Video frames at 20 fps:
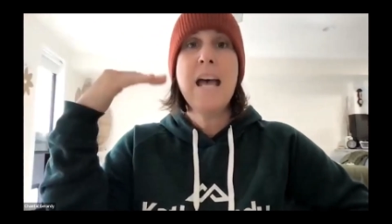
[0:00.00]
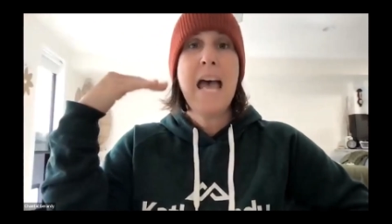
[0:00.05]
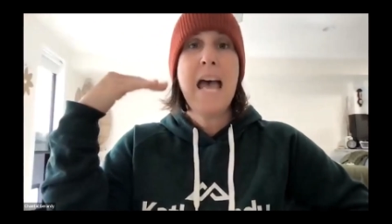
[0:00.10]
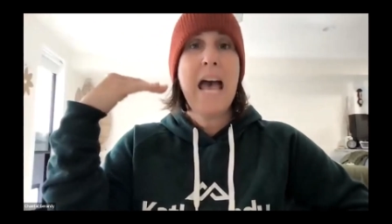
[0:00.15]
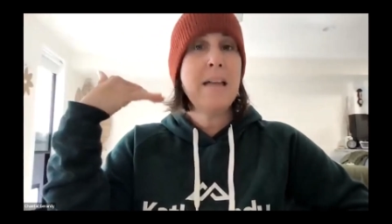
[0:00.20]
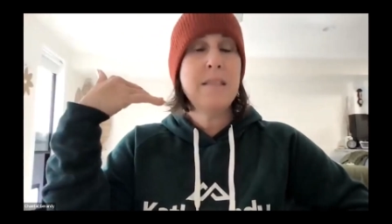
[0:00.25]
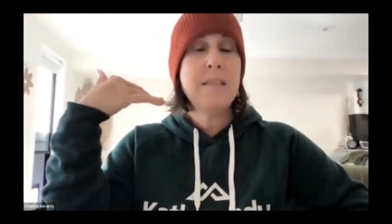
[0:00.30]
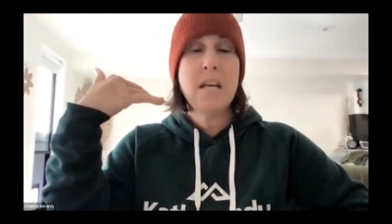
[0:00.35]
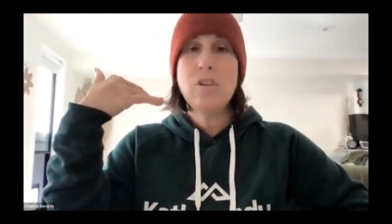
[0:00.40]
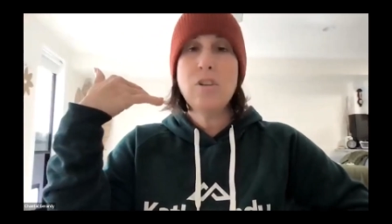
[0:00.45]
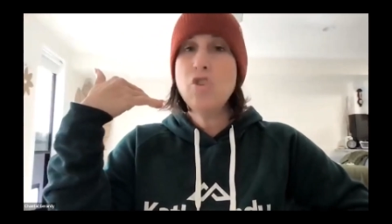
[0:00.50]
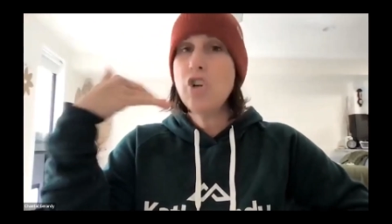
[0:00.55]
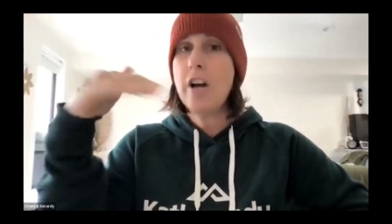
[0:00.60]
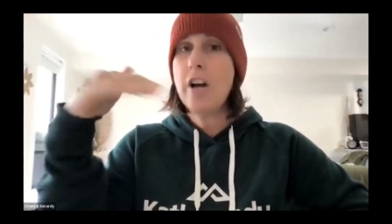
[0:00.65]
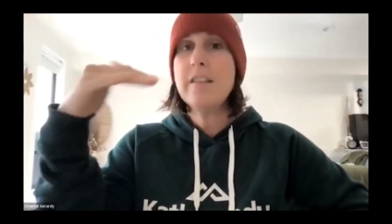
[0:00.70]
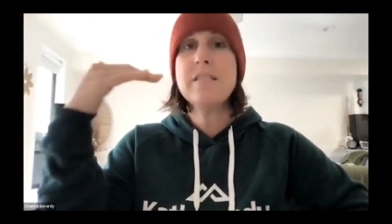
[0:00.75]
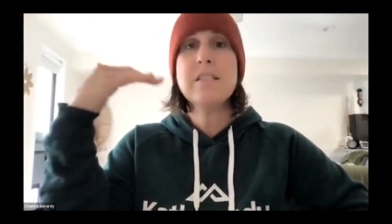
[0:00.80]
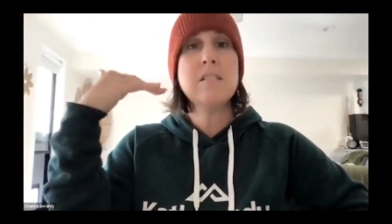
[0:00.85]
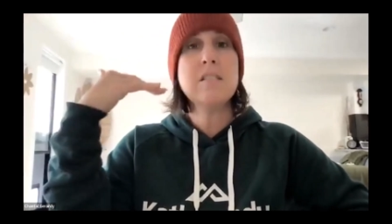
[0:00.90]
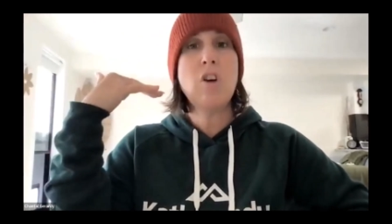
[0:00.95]
and then
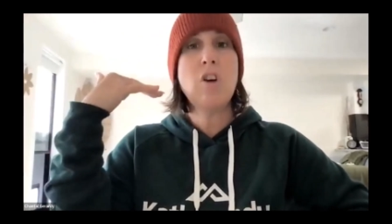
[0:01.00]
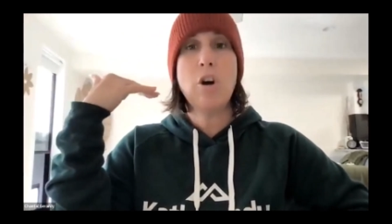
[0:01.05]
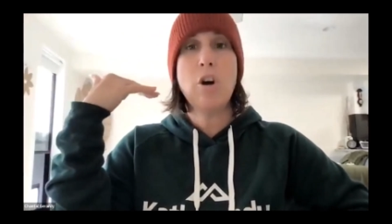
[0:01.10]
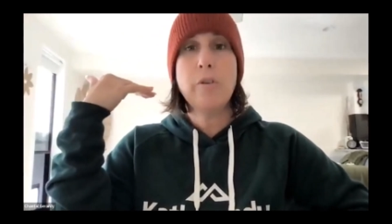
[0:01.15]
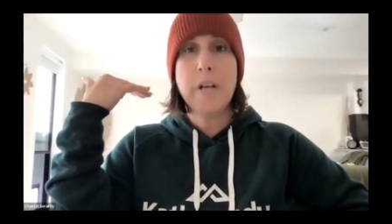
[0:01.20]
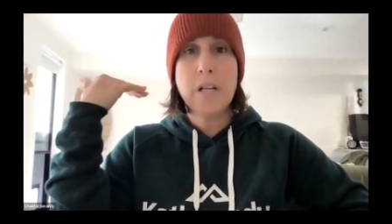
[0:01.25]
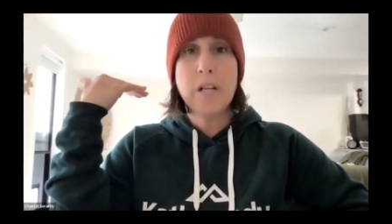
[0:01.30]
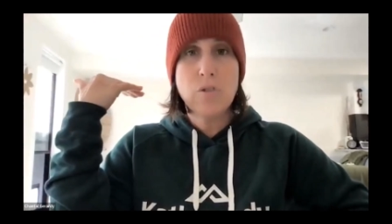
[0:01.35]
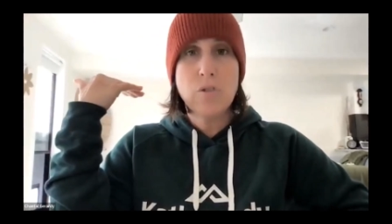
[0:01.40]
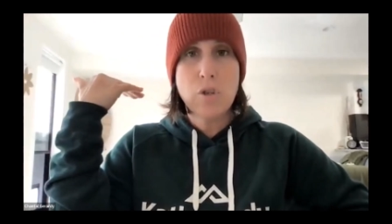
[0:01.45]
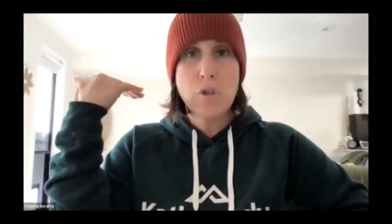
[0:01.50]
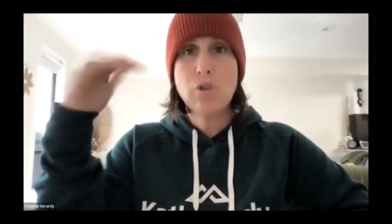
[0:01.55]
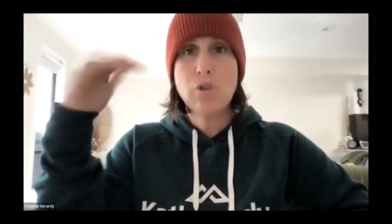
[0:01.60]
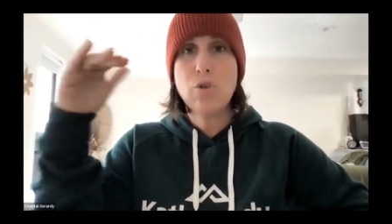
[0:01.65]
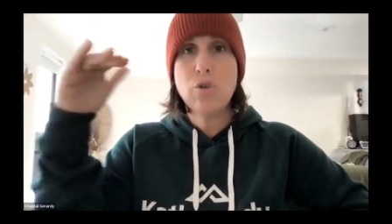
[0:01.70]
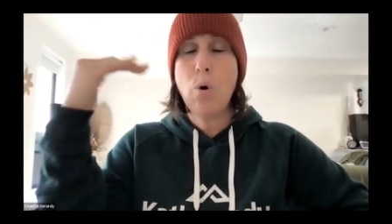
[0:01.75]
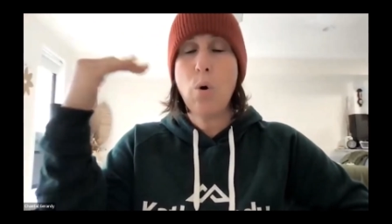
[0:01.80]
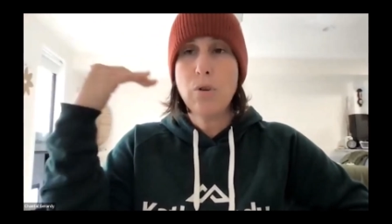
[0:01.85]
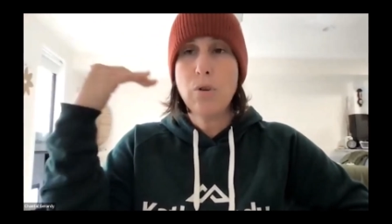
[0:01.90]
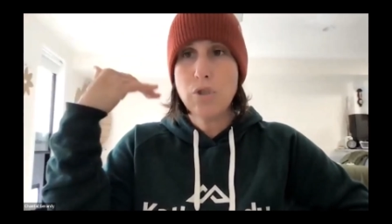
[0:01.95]
just go into
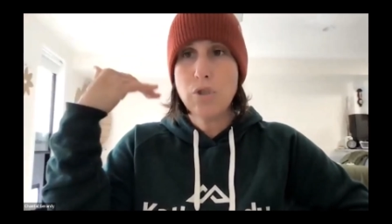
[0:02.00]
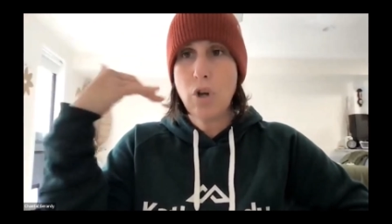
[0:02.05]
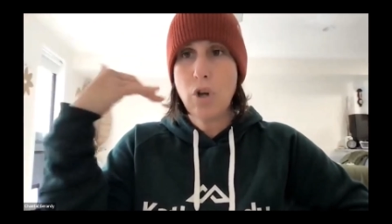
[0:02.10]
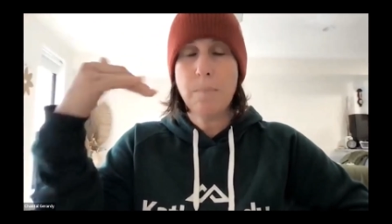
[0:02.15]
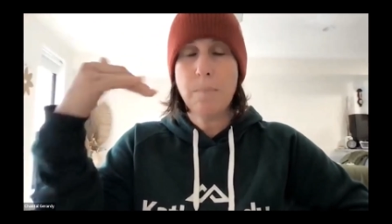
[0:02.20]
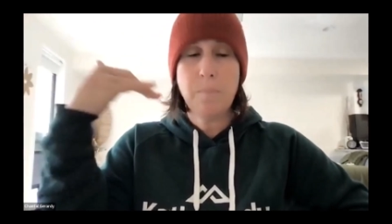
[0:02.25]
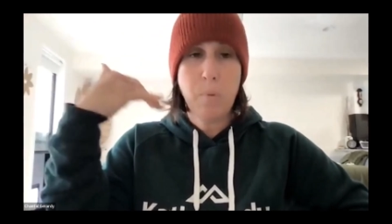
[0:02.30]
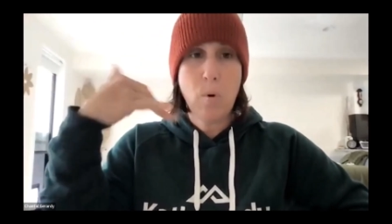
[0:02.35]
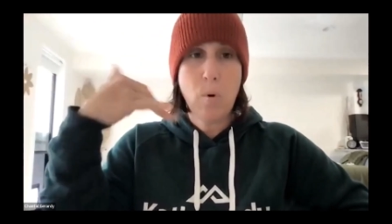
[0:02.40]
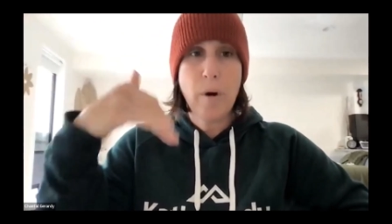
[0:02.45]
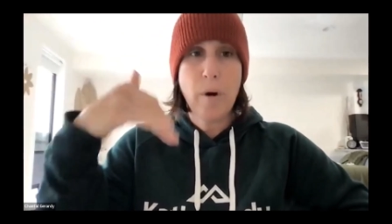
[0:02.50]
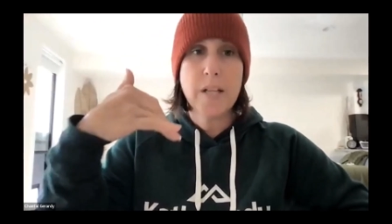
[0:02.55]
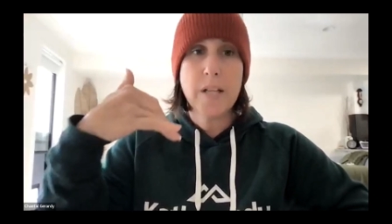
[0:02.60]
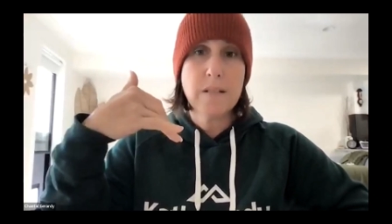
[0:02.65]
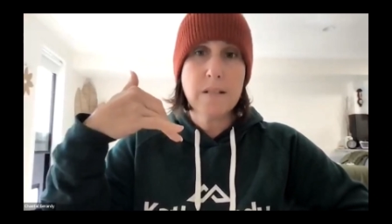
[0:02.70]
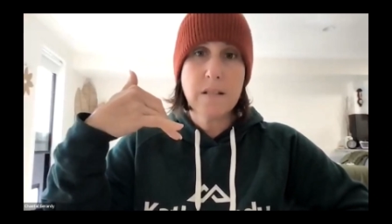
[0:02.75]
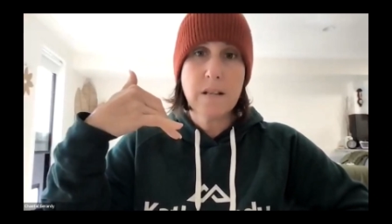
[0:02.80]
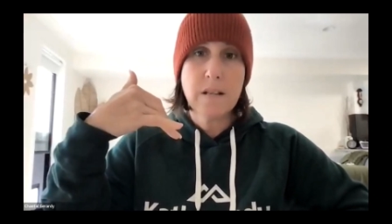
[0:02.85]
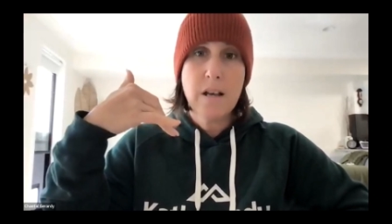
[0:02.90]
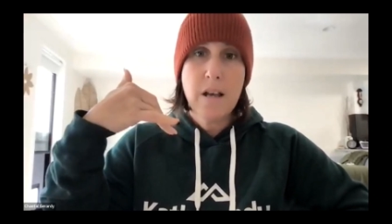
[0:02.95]
short dot
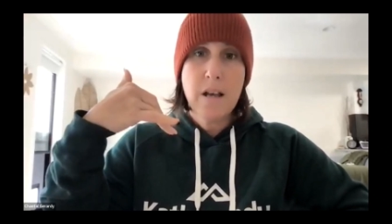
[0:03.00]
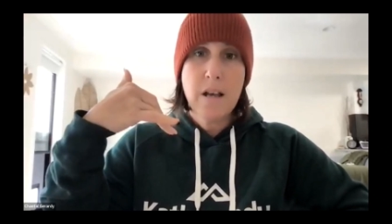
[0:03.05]
points,